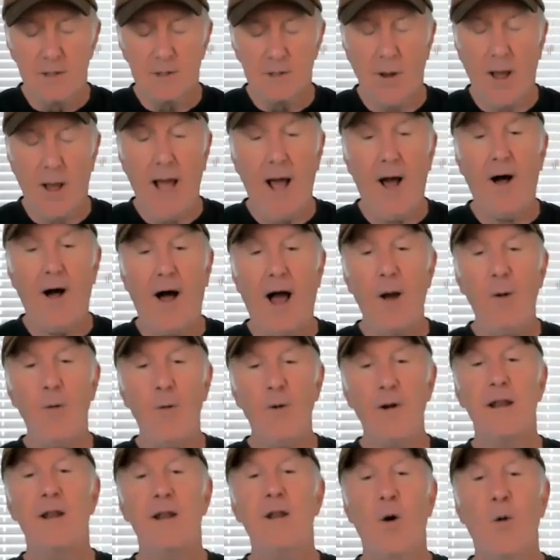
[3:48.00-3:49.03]
So Al, I
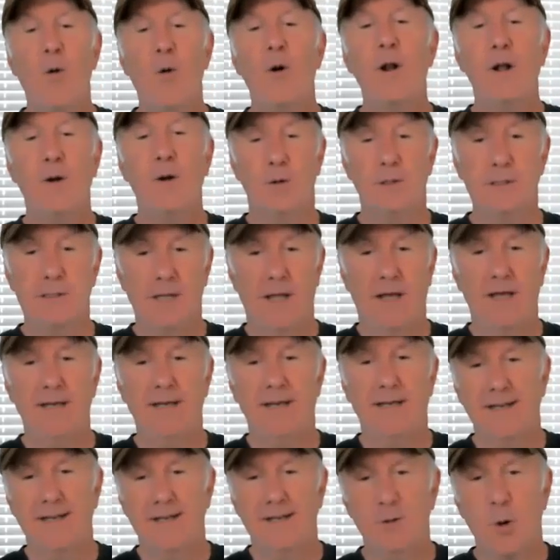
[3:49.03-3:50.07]
want to know what it was
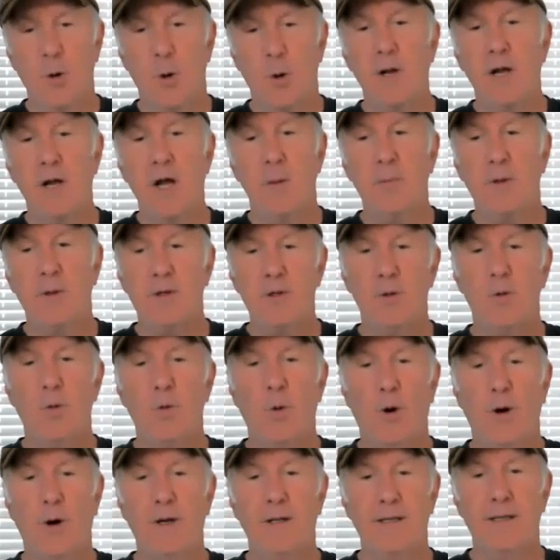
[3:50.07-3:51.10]
like growing up in New
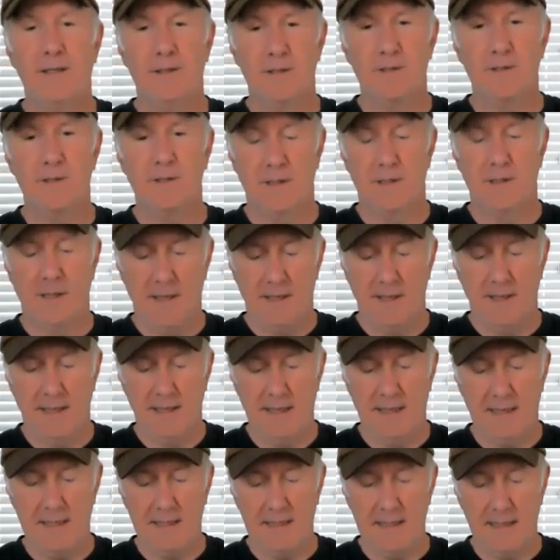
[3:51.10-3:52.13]
Orleans
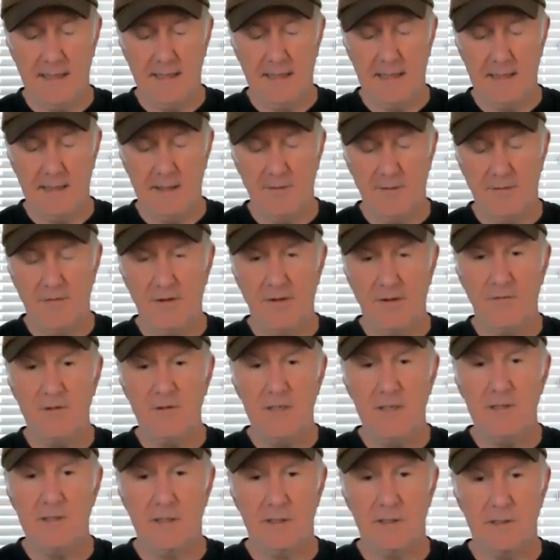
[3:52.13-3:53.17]
in the
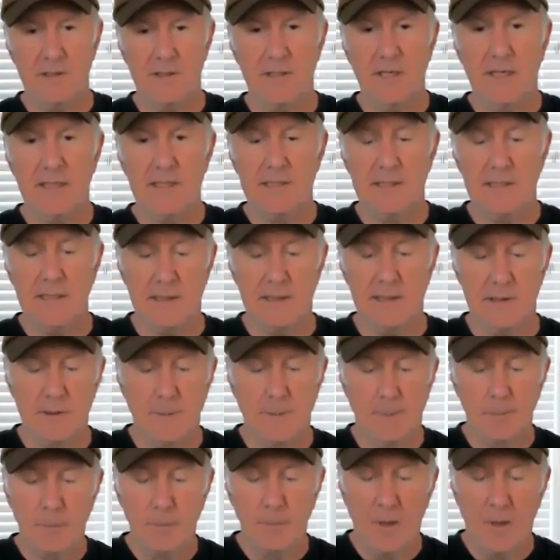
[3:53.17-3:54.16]
50s and 60s.